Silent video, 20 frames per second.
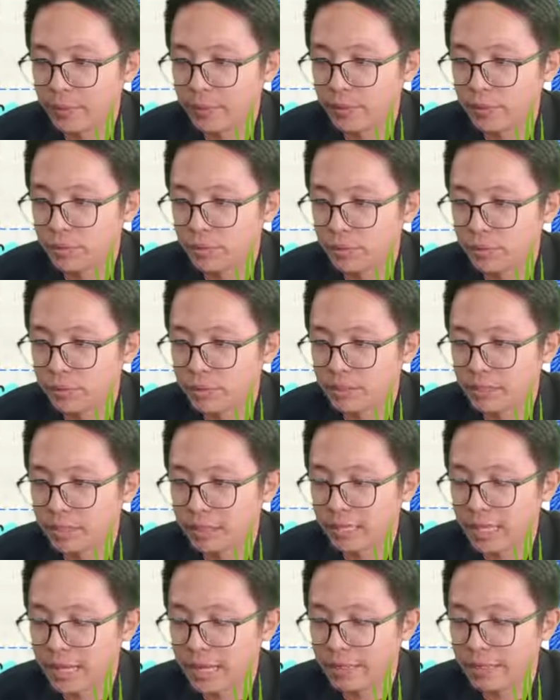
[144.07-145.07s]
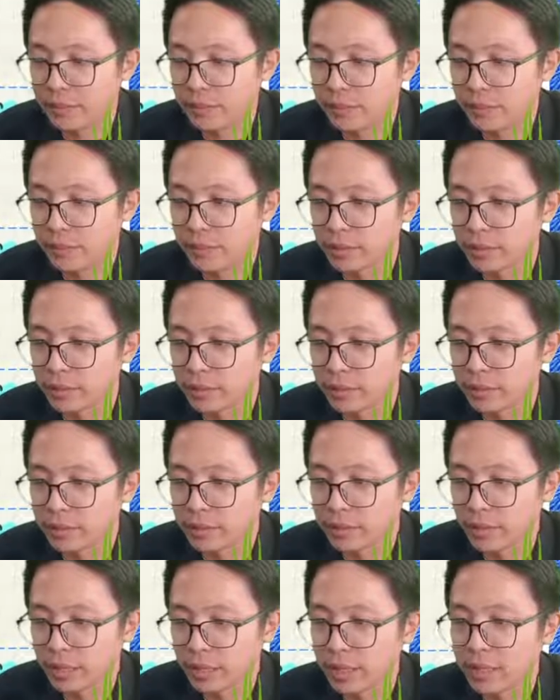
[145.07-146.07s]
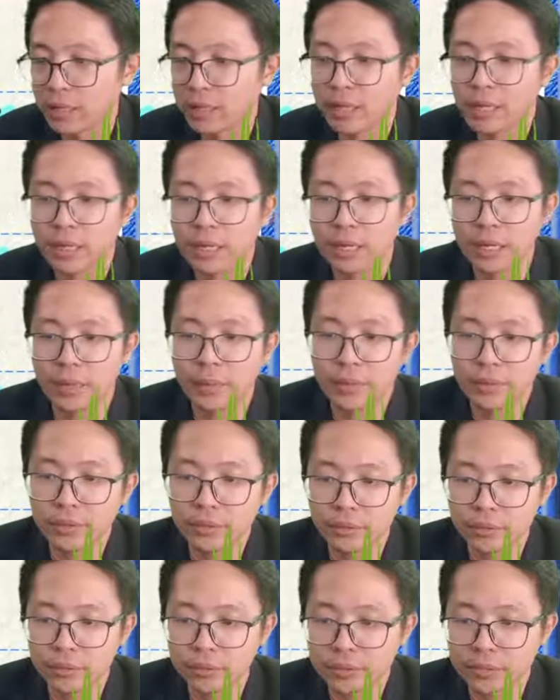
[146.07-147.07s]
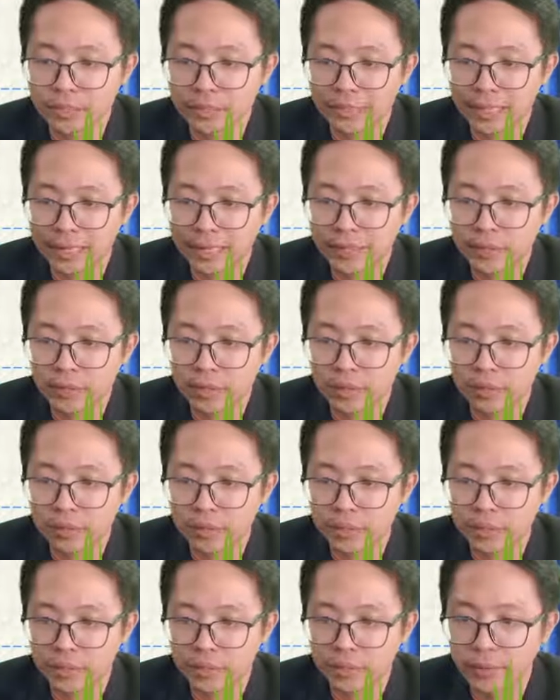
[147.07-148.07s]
to use the line over here. I want you to use the line over here.